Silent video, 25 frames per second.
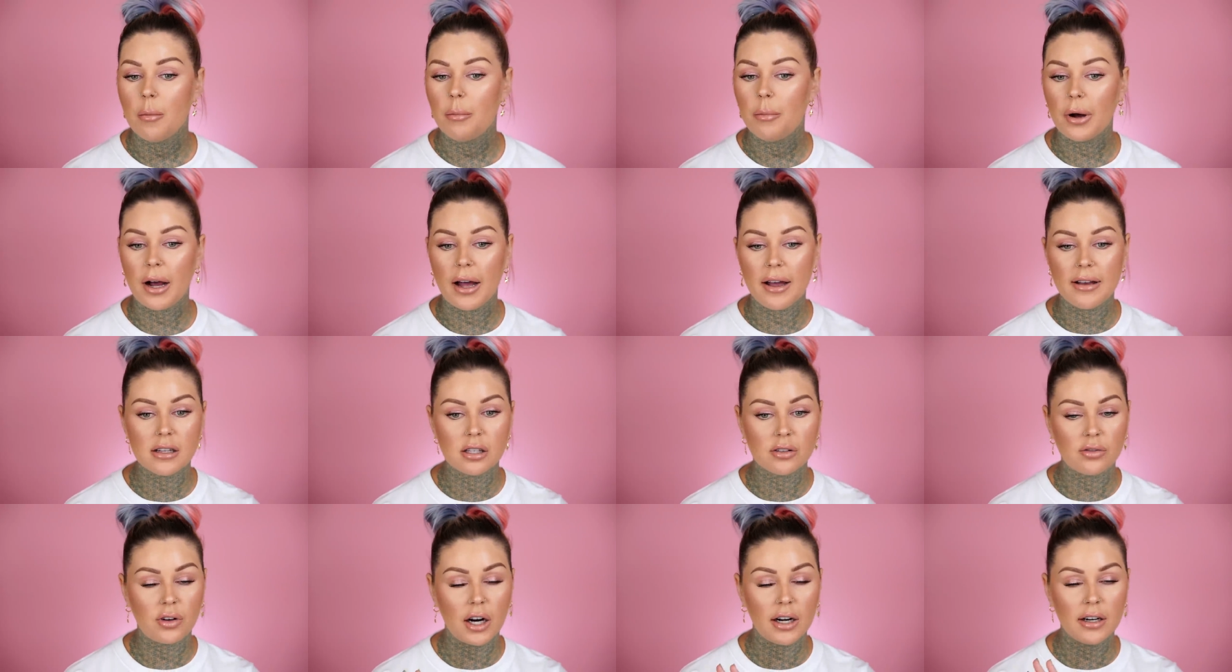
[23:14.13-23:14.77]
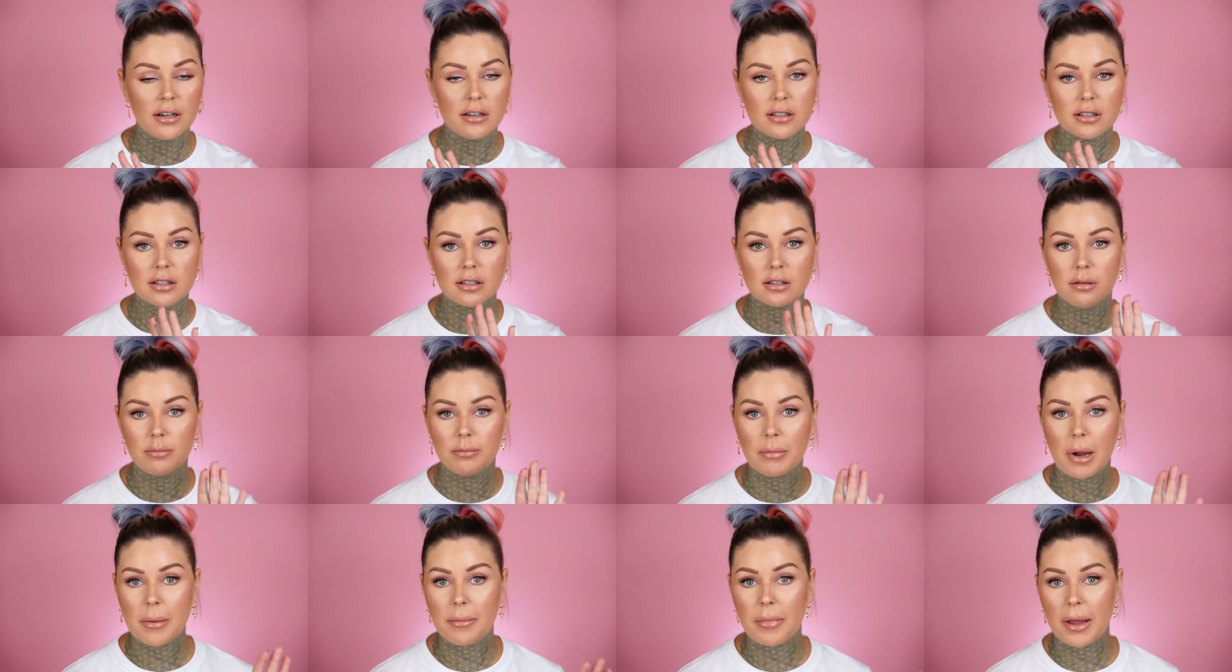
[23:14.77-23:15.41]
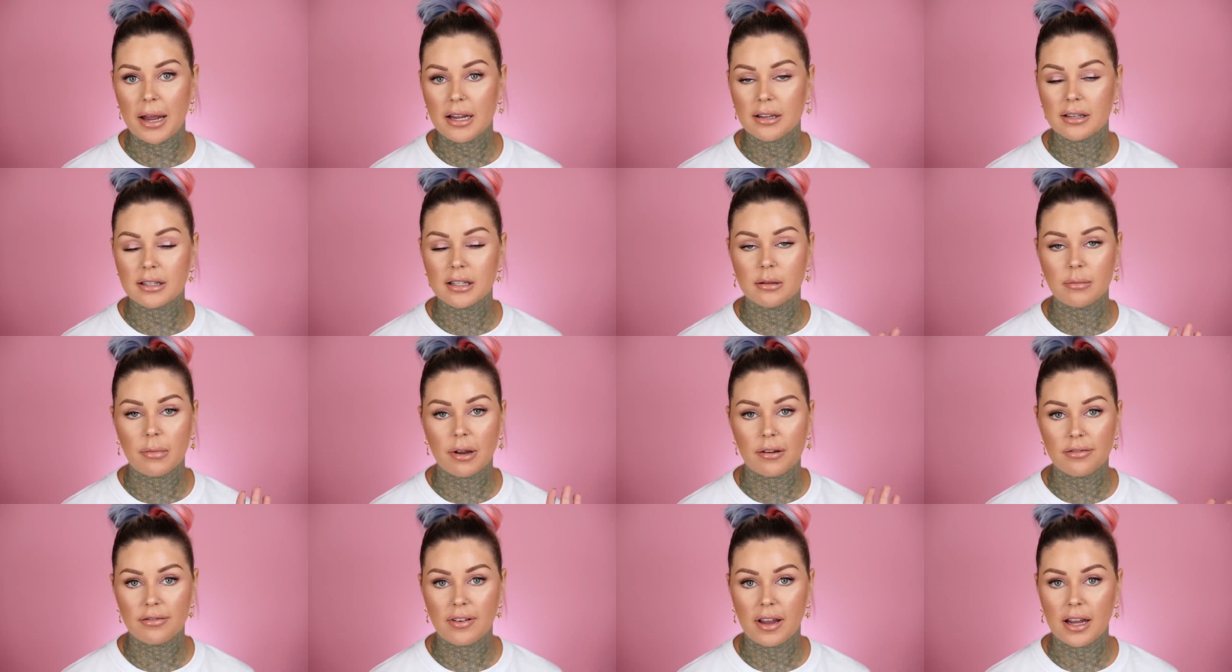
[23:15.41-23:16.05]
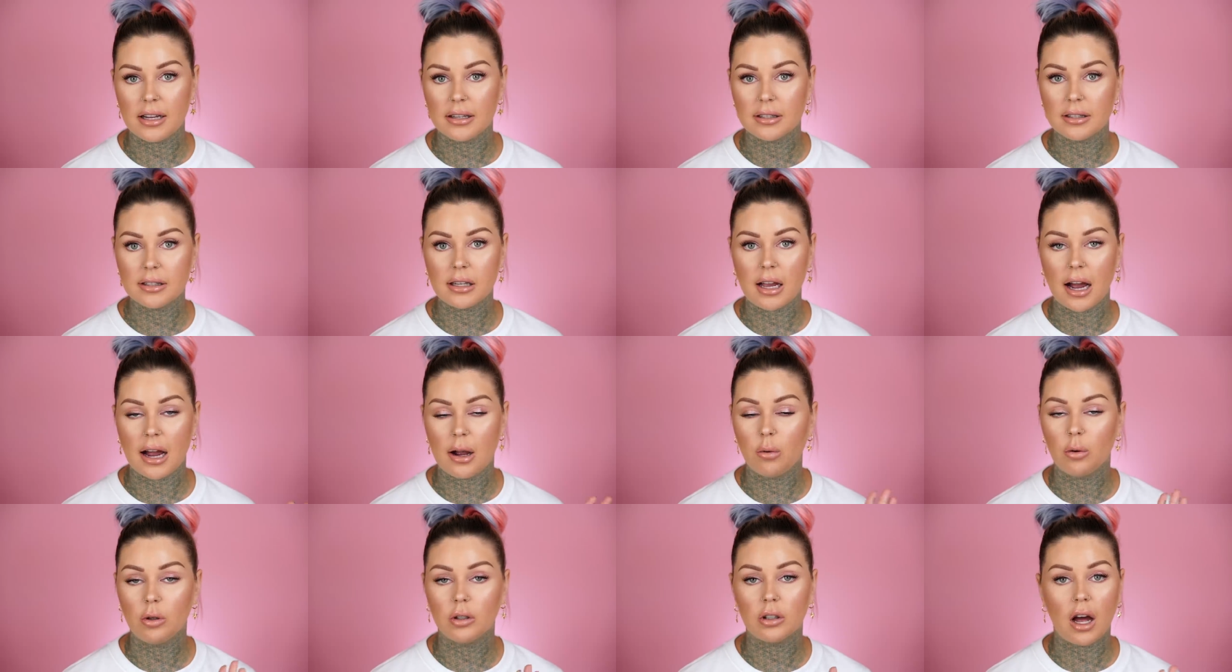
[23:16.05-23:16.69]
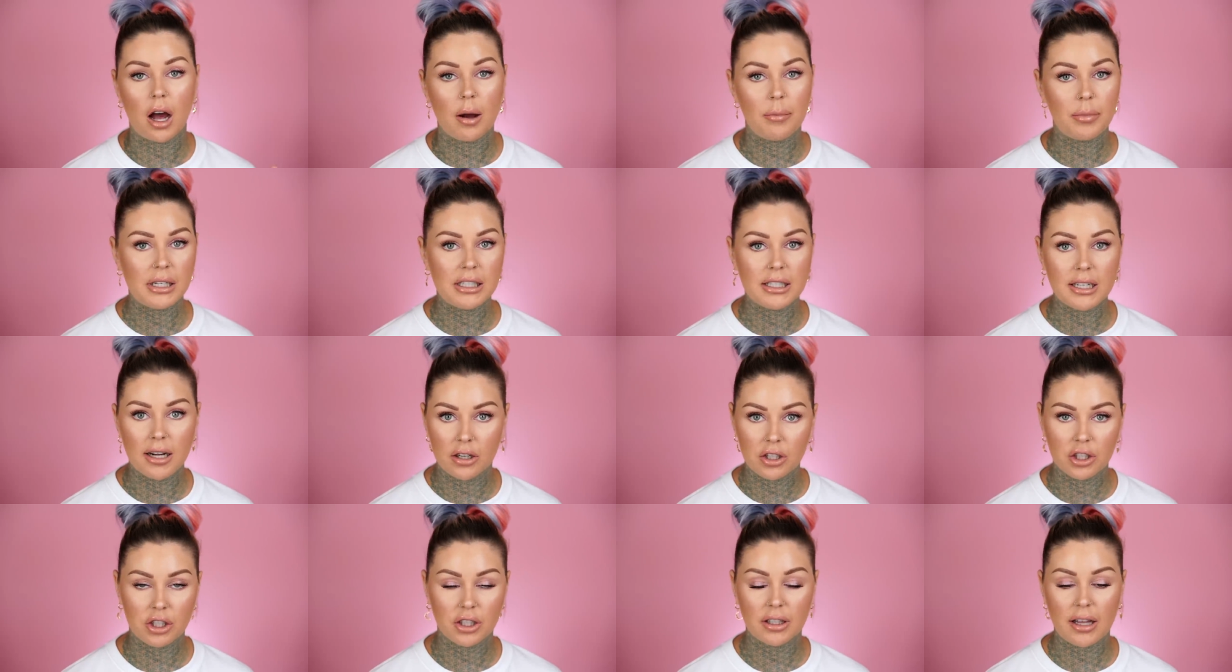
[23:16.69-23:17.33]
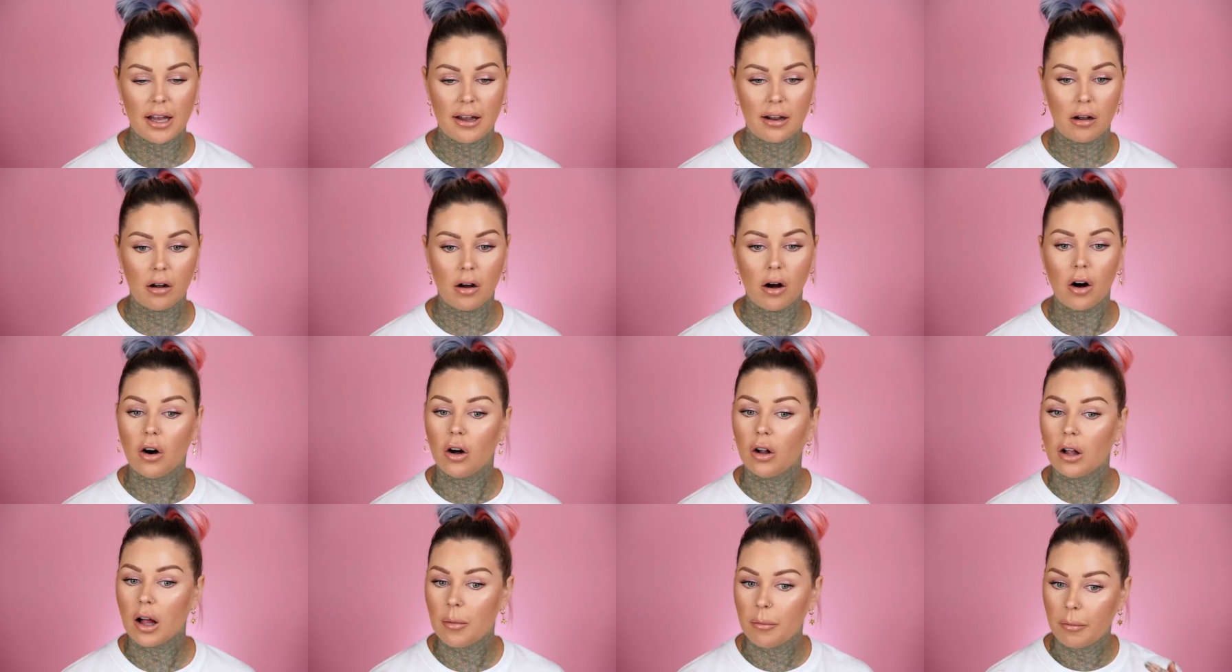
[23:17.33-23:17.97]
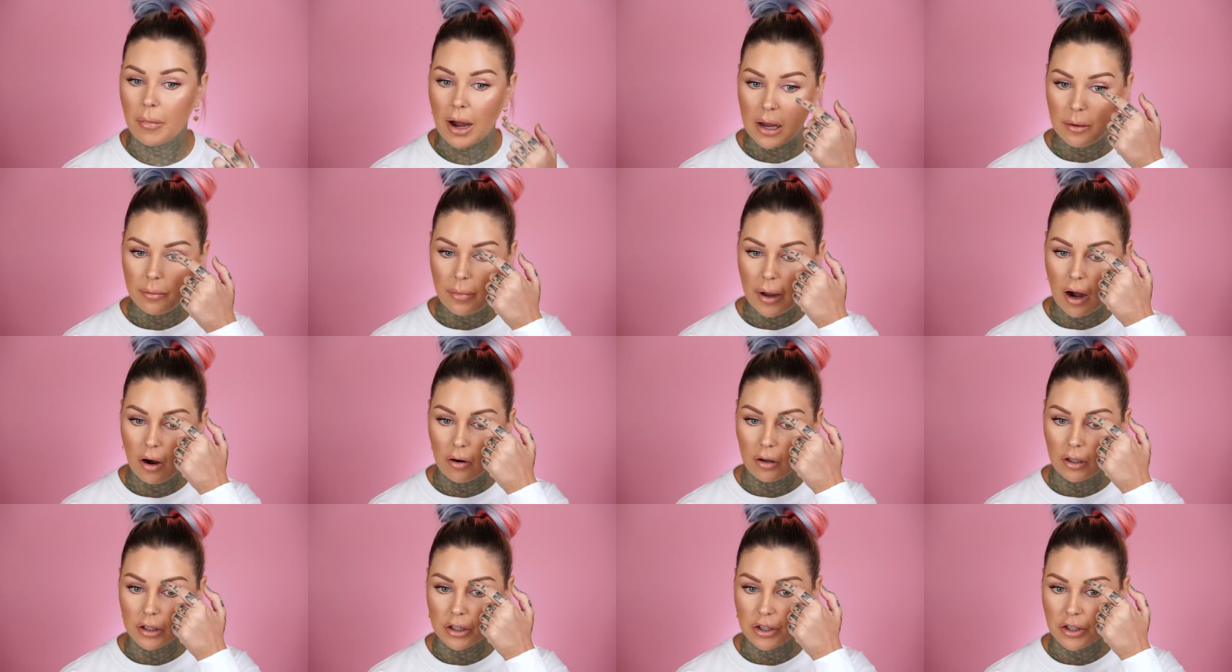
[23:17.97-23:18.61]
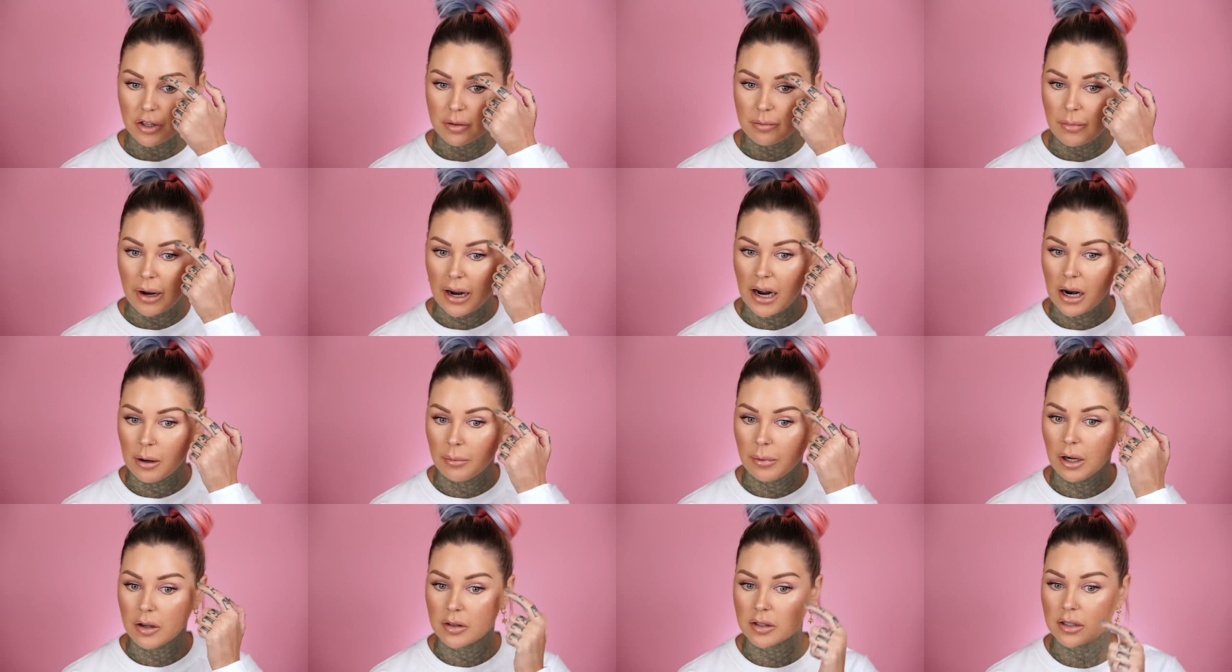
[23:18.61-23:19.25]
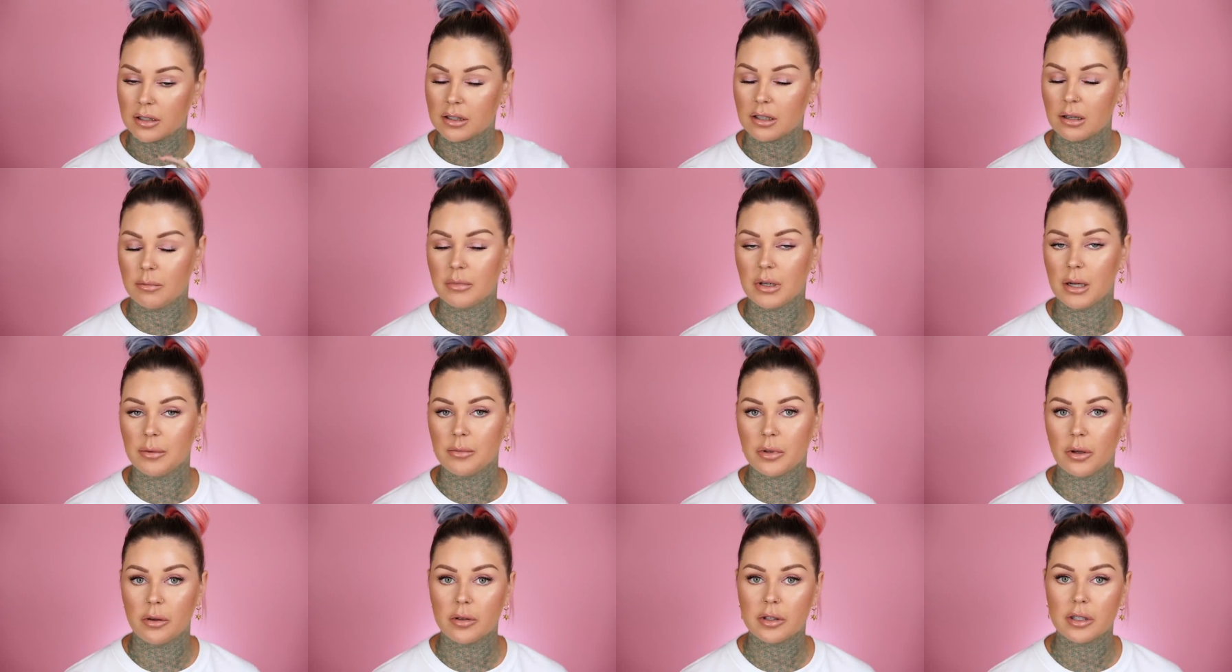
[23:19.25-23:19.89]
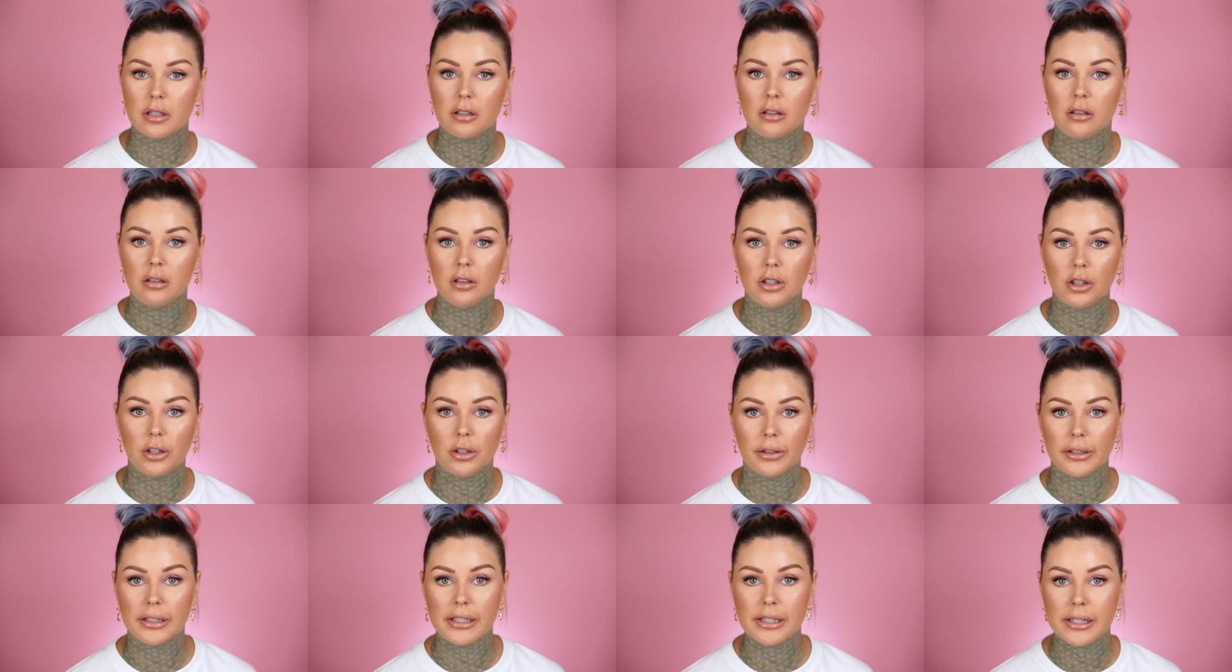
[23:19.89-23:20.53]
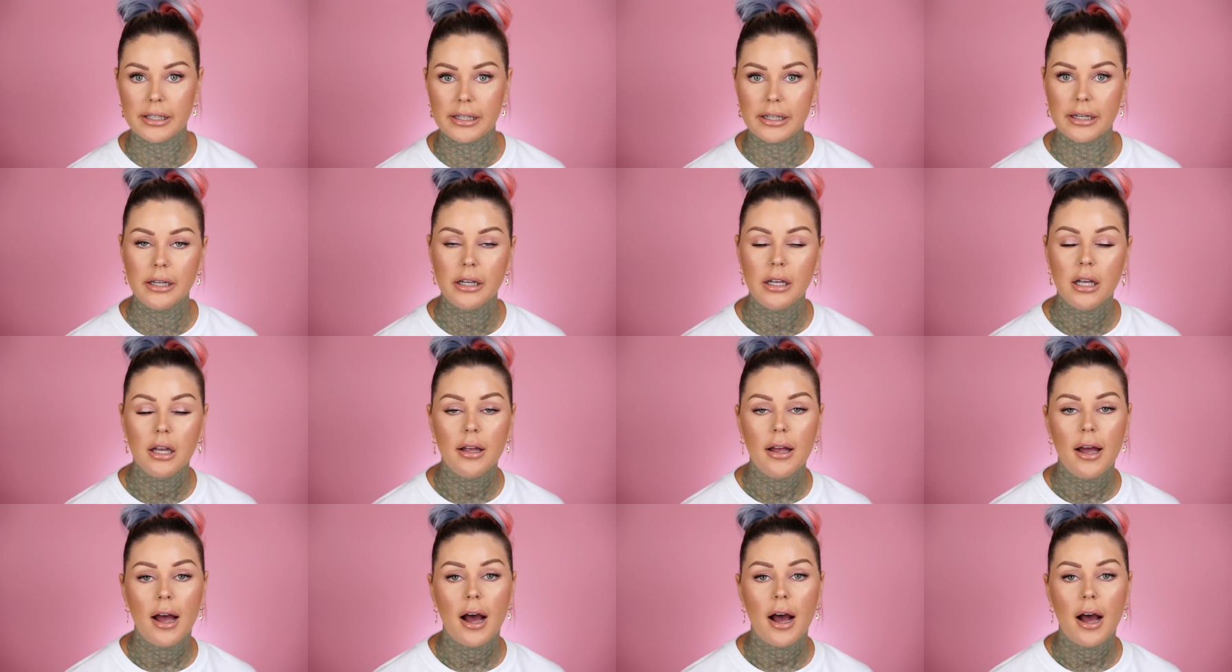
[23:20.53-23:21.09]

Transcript: but as far as my base and my face, I will not be touching that at all. I might powder just my eyebrows because sometimes those get a little greasy.